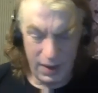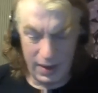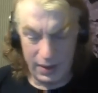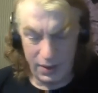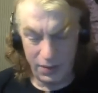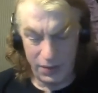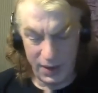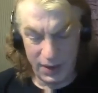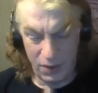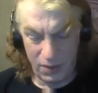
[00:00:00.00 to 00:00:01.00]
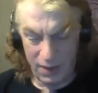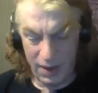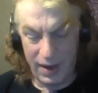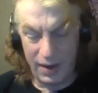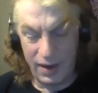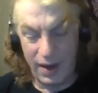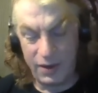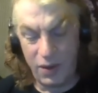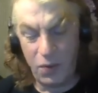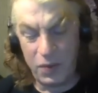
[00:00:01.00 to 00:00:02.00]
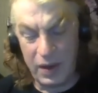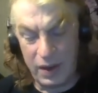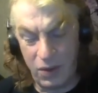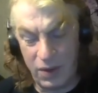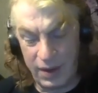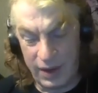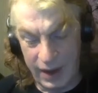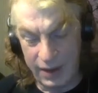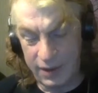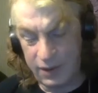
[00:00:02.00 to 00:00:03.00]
I don't think you can. I don't think you can get